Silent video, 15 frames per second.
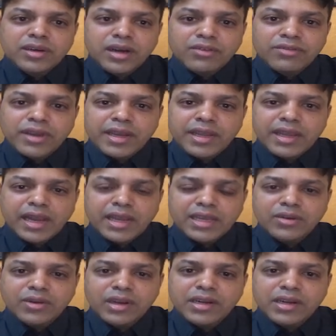a very high
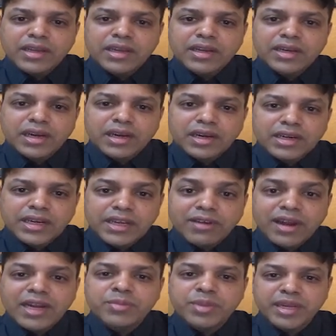quality uh,
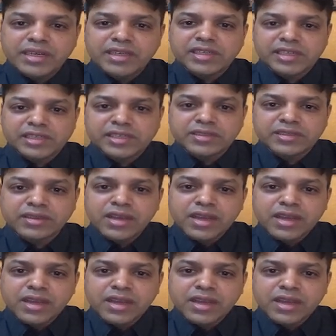divide penetration